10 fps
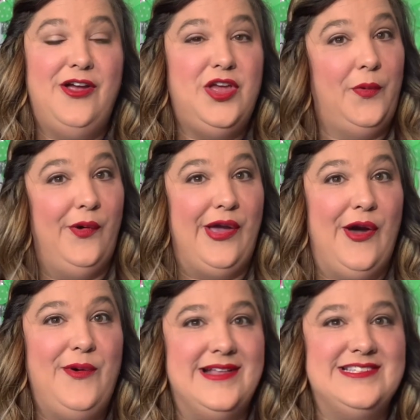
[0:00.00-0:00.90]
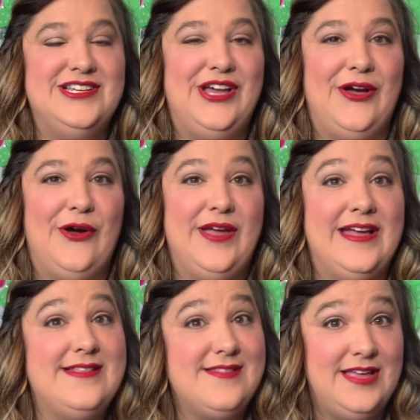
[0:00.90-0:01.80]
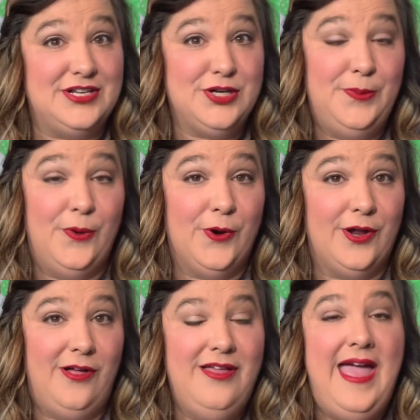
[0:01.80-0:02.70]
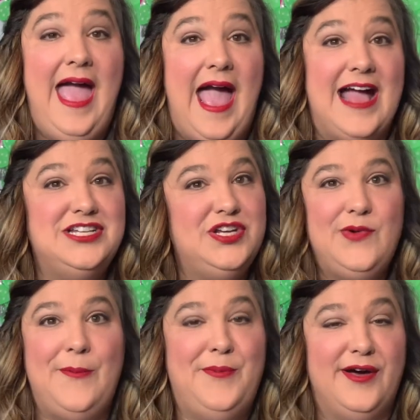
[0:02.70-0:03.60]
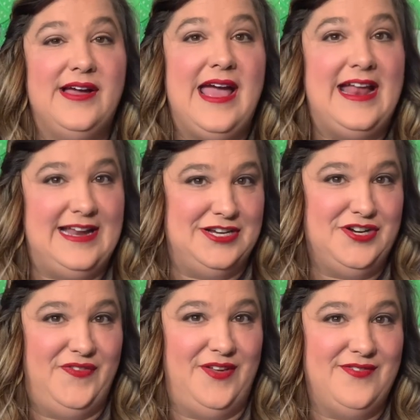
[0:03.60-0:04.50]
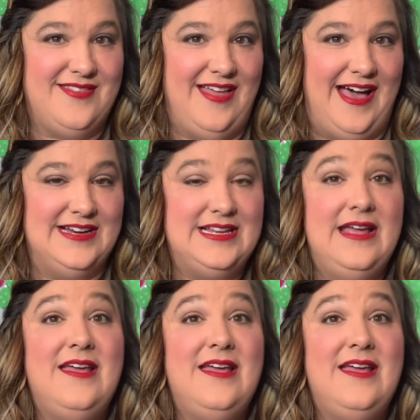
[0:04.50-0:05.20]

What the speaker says: you will go into Gogokid's teacher portal and you will book an interview slot.